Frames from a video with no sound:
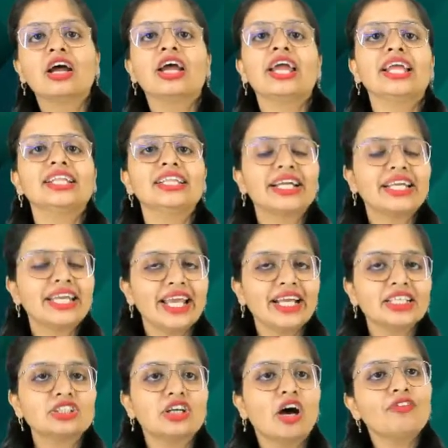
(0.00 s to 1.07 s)
in the case
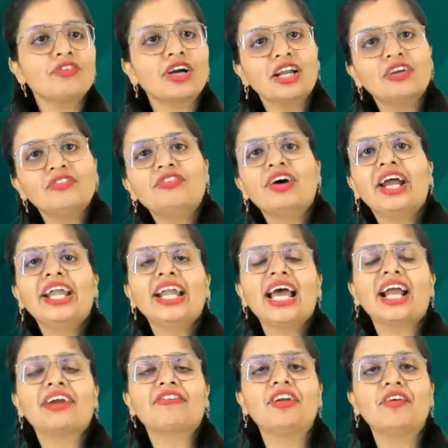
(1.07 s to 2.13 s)
of confined
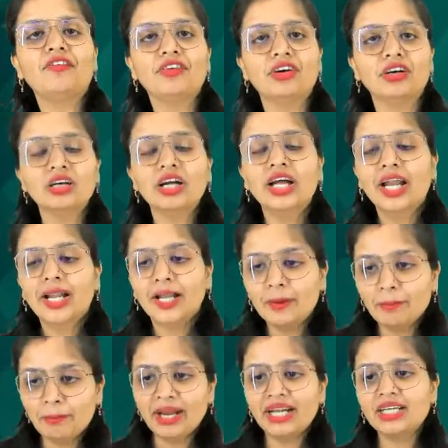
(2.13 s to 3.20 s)
aquifer
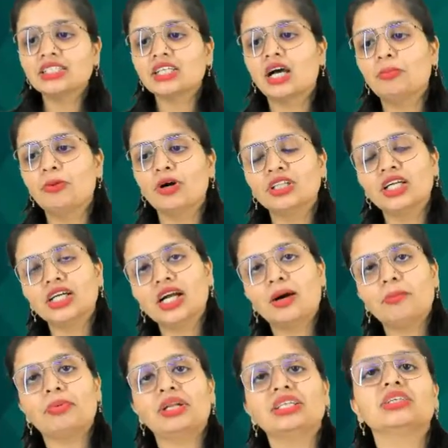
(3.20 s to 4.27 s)
depends upon the
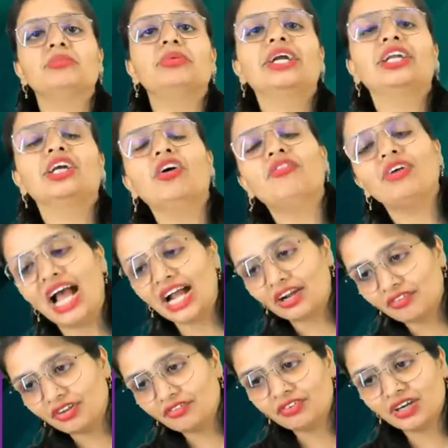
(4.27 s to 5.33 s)
compressibility of
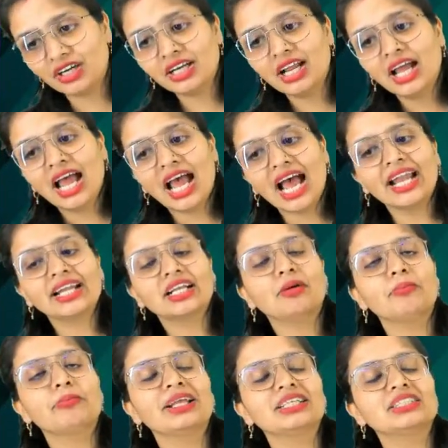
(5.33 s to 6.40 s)
aquifer and
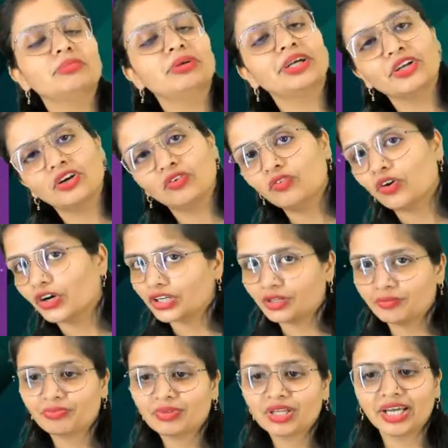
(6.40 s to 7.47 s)
compressibility of water.
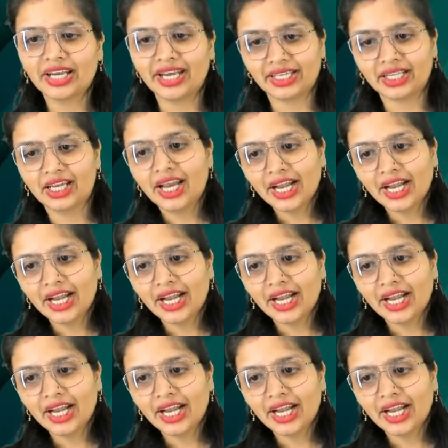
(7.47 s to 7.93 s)
Correct.